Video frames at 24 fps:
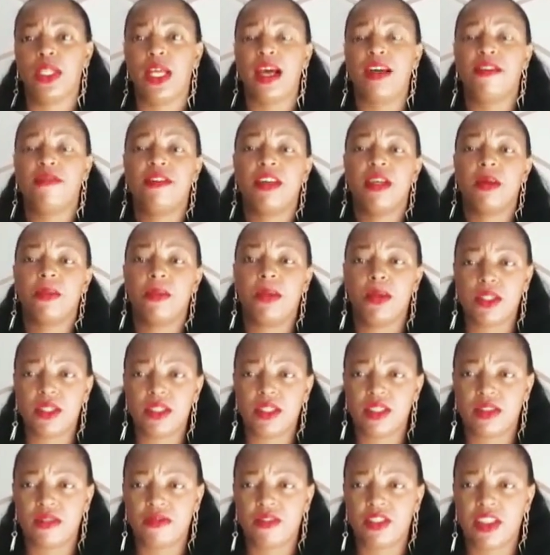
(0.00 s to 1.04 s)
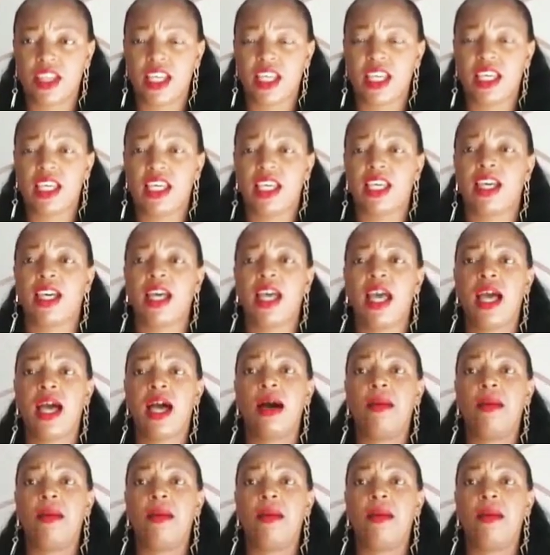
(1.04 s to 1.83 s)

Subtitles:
having positive thinking,